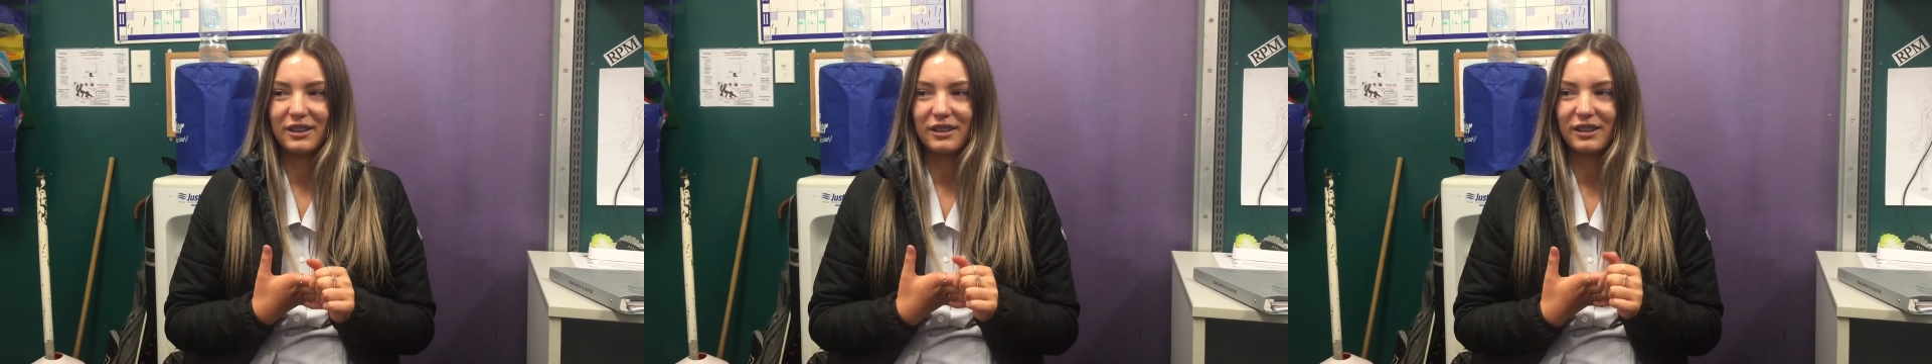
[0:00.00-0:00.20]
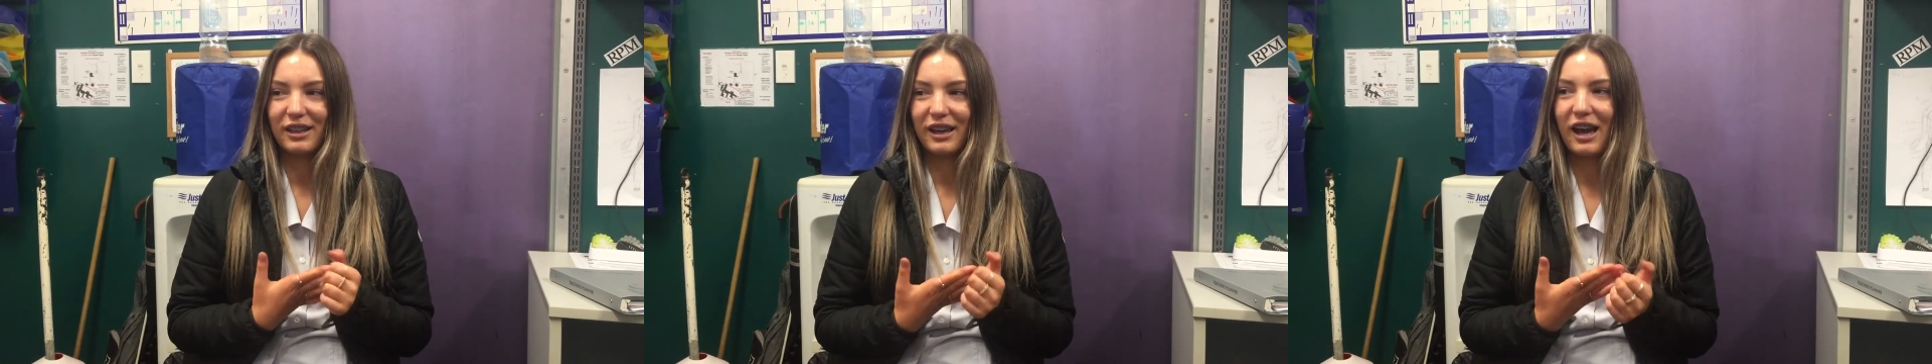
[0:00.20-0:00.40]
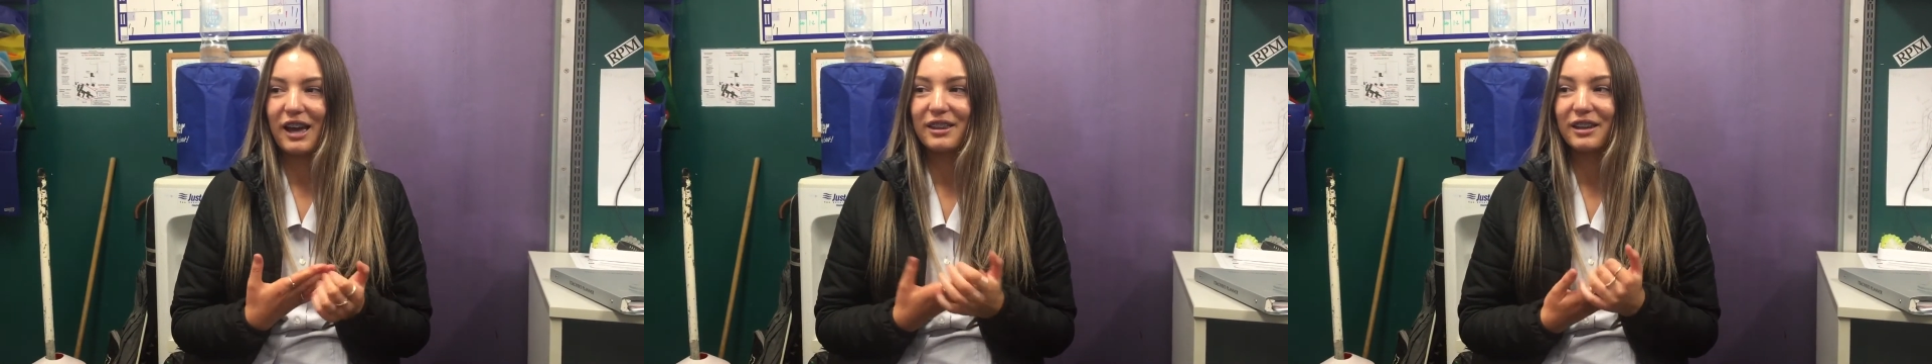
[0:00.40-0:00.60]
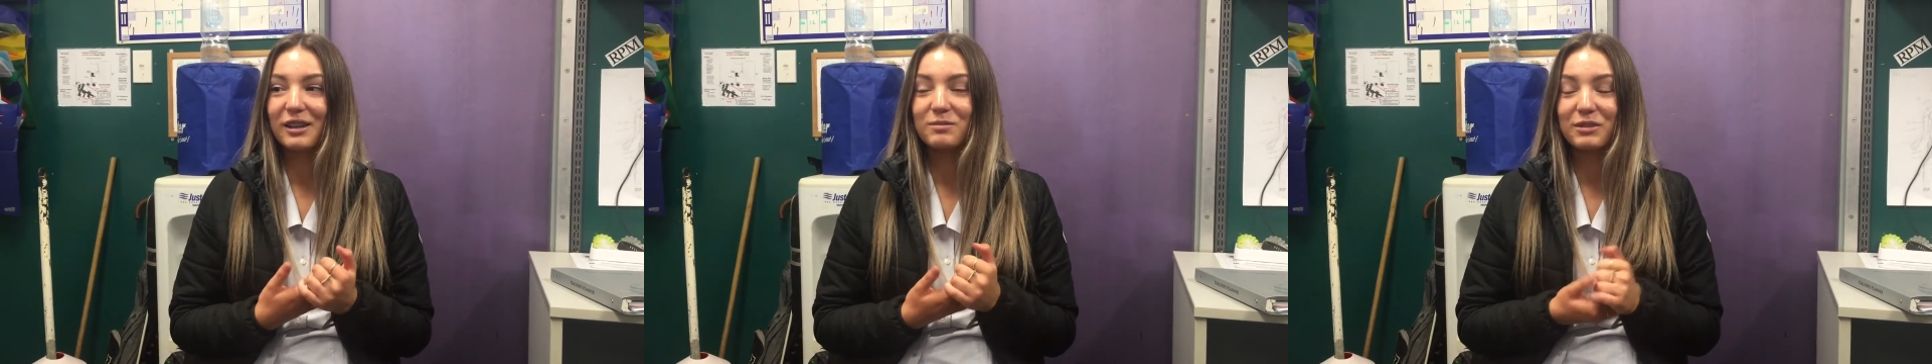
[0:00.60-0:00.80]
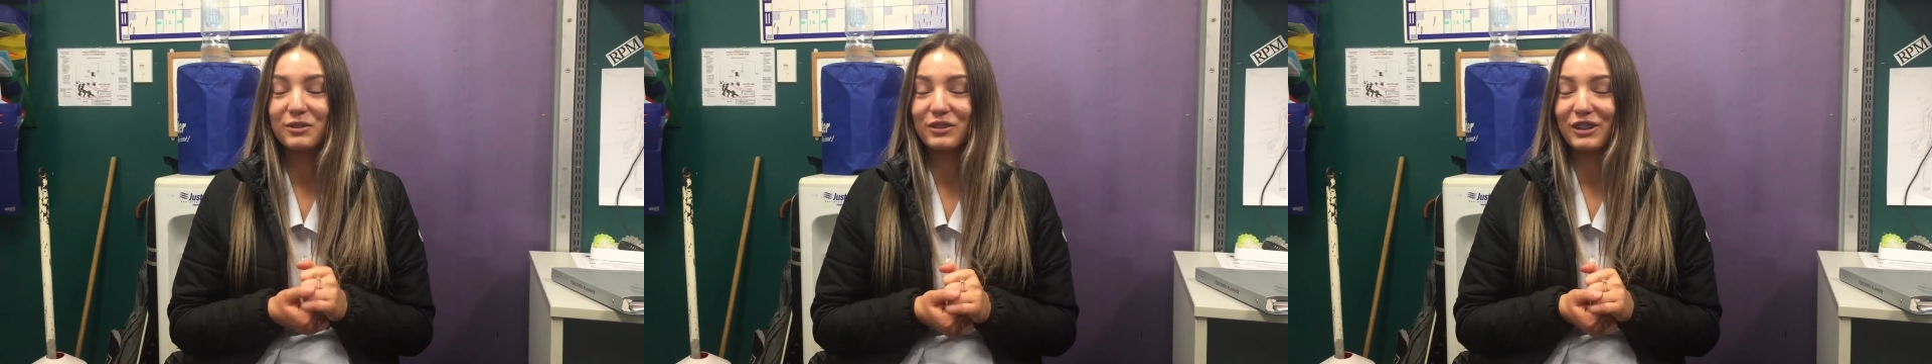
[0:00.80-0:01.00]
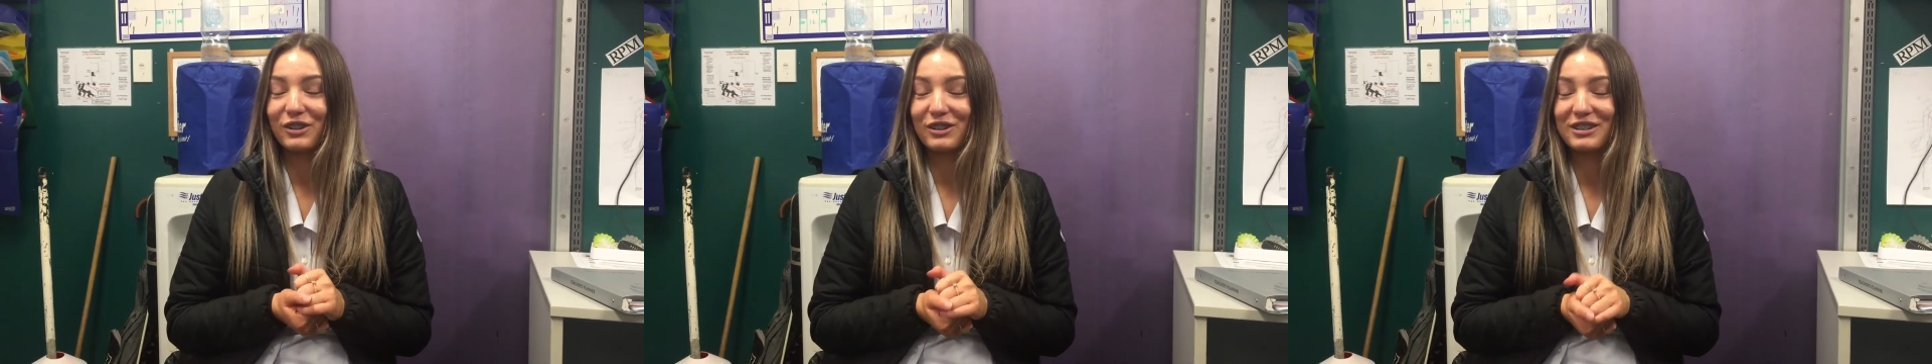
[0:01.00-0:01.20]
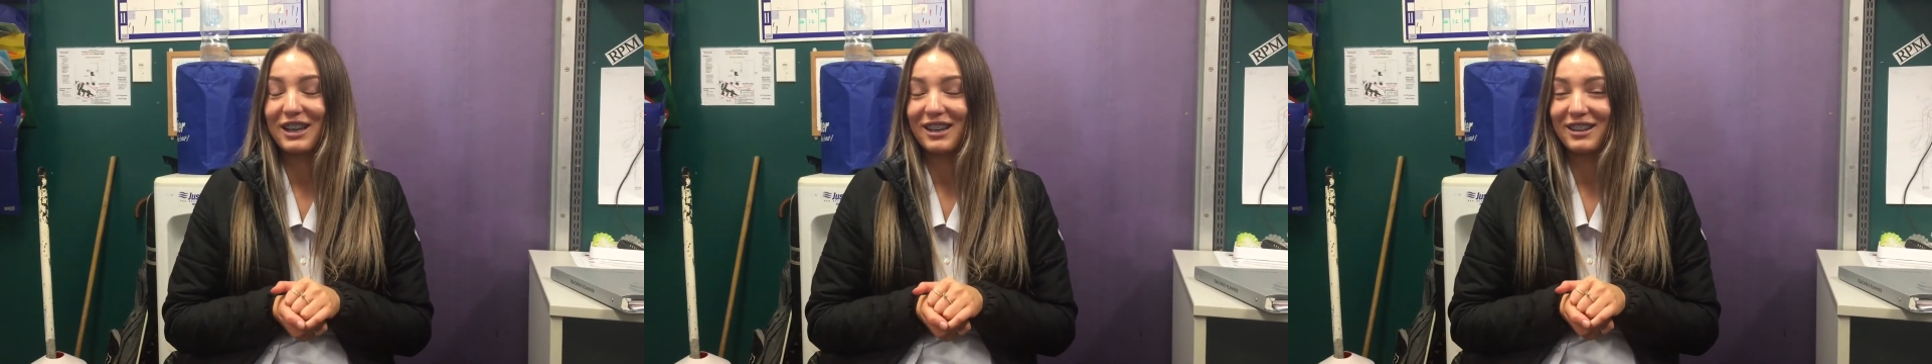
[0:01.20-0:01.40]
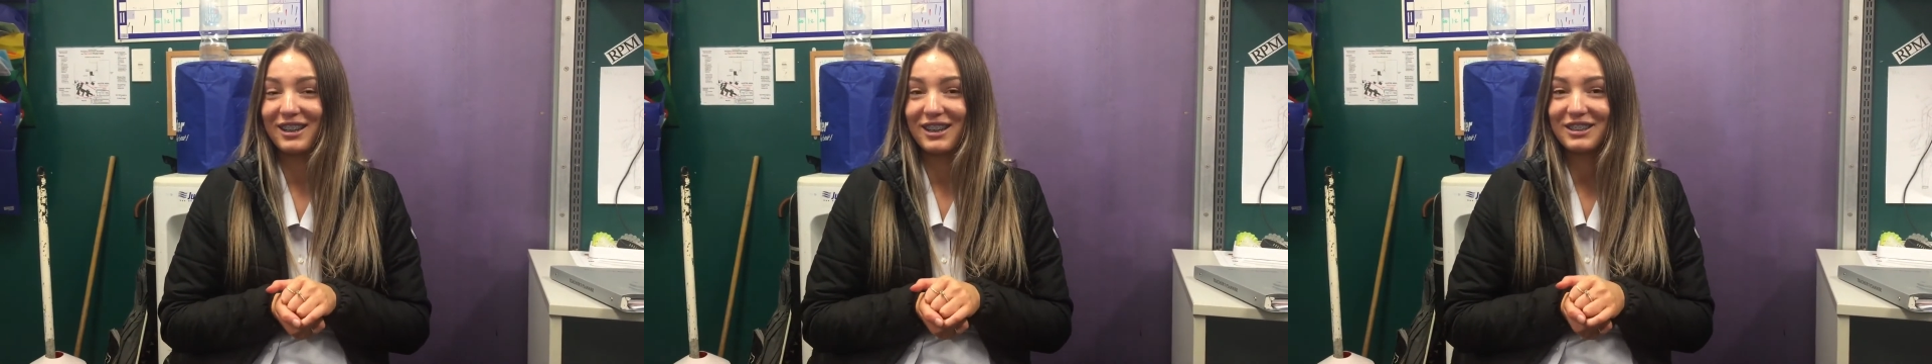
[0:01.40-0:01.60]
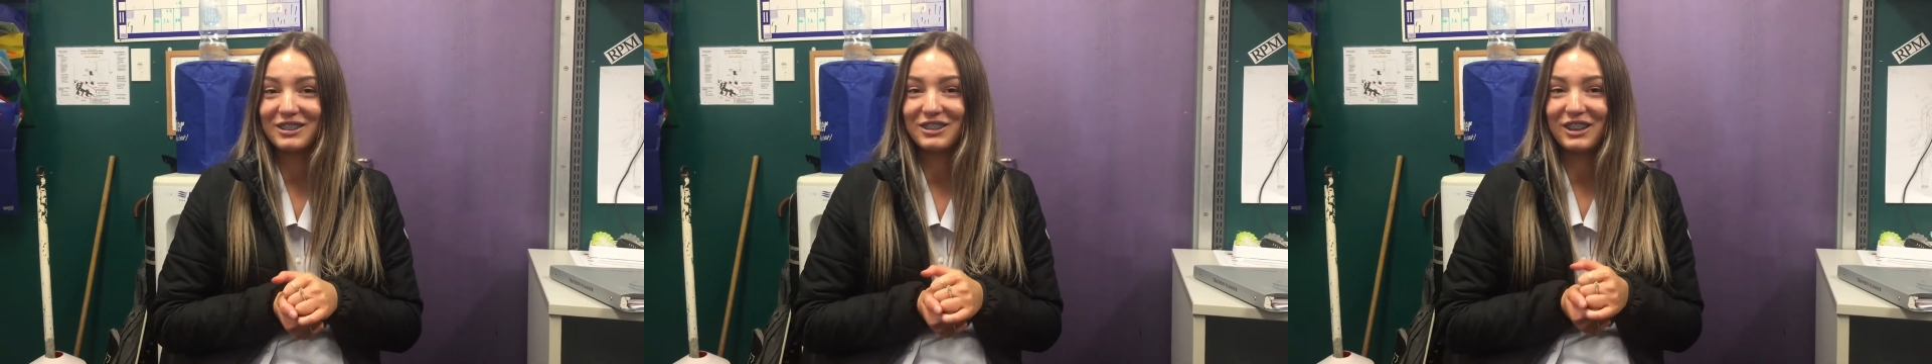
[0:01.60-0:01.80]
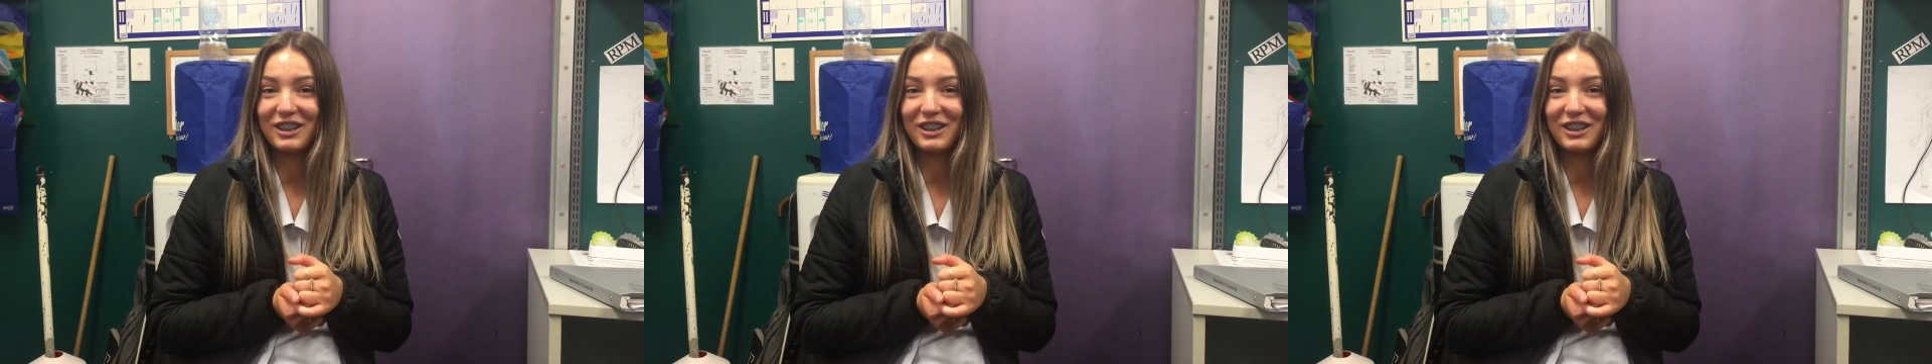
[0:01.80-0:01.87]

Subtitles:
Like, I think I'm definitely going to take it next